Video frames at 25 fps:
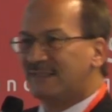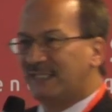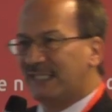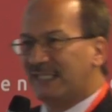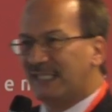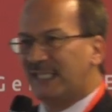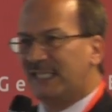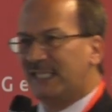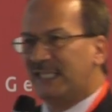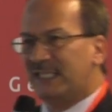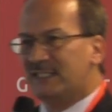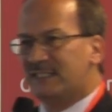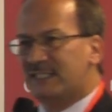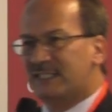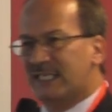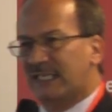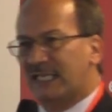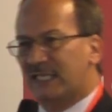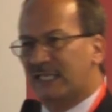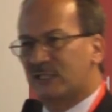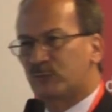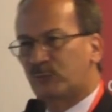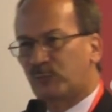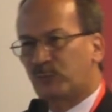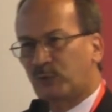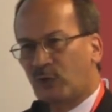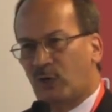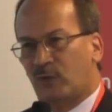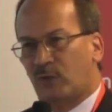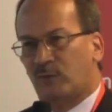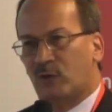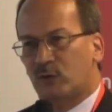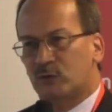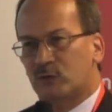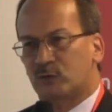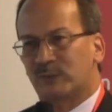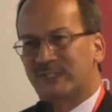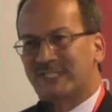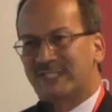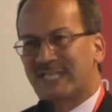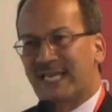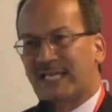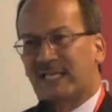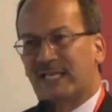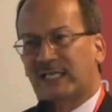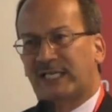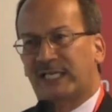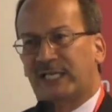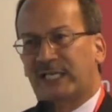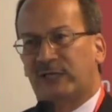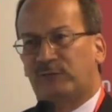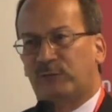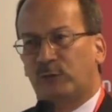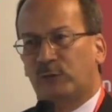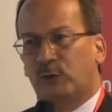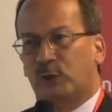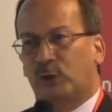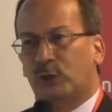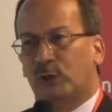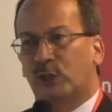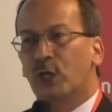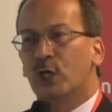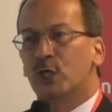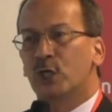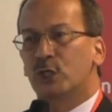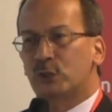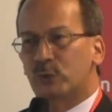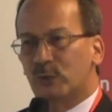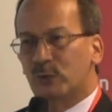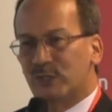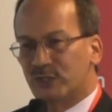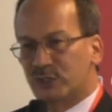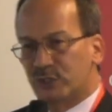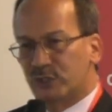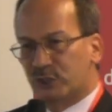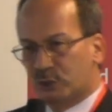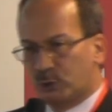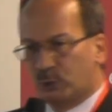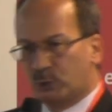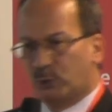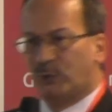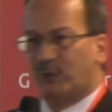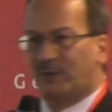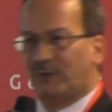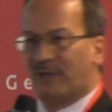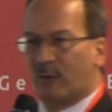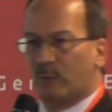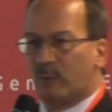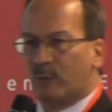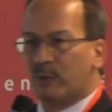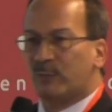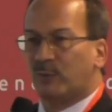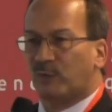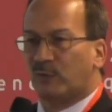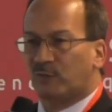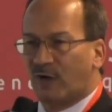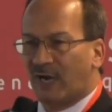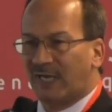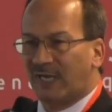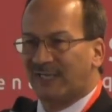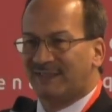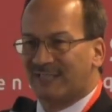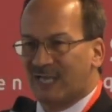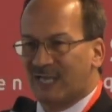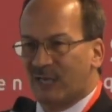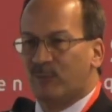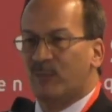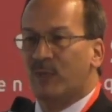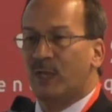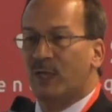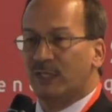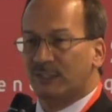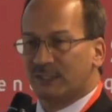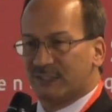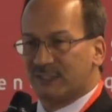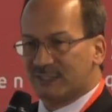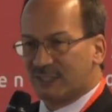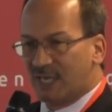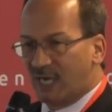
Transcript: deans and as provosts, we take a careful look to ensure that we provide them the